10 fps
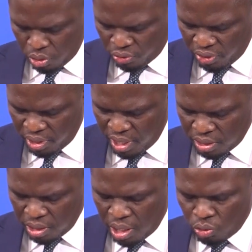
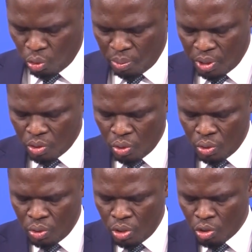Trinidad and
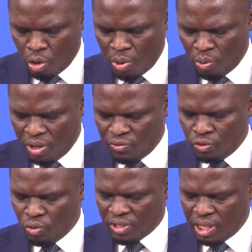Tobago Commonwealth
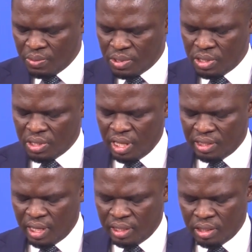U Games
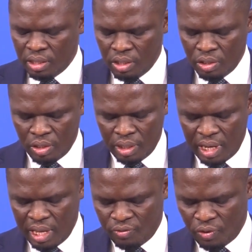slated
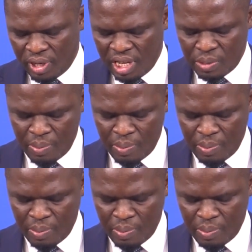for next